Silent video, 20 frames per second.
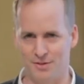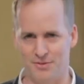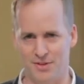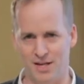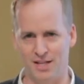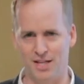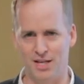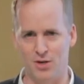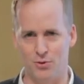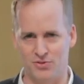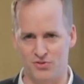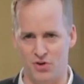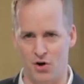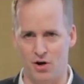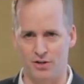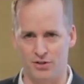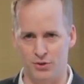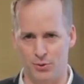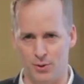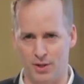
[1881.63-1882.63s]
thing that you
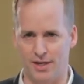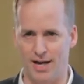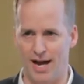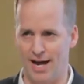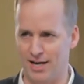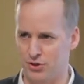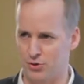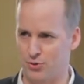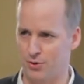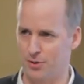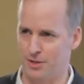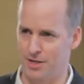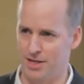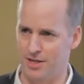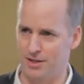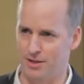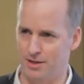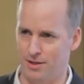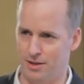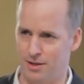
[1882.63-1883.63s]
start doing naturally,